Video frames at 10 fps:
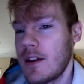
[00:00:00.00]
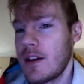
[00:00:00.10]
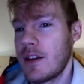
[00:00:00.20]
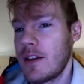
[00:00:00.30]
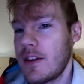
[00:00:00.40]

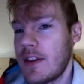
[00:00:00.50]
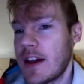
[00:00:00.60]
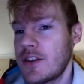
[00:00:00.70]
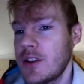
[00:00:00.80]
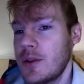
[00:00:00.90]
That
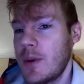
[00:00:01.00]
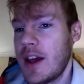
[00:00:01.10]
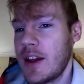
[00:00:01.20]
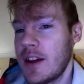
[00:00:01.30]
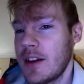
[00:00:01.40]
took
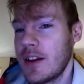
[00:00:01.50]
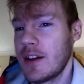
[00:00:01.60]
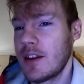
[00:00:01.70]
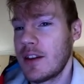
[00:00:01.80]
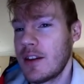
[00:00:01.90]
away
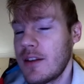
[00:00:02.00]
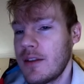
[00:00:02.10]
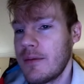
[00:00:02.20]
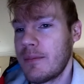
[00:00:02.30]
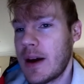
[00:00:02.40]

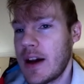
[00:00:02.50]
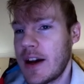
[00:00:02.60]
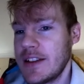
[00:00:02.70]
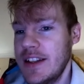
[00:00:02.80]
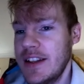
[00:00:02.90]
my
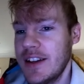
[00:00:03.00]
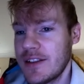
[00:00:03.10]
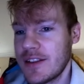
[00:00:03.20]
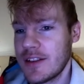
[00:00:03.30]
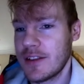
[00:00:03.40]

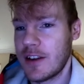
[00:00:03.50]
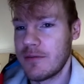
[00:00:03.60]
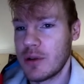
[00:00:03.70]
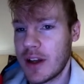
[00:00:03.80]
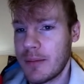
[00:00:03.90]
ideas of
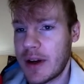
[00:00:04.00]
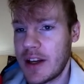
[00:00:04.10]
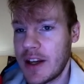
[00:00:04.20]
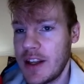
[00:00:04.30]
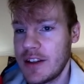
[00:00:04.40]
bringing my
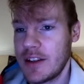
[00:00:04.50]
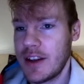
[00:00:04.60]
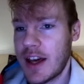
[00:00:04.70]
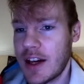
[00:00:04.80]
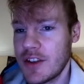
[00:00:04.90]
knight into the
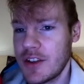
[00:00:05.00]
action.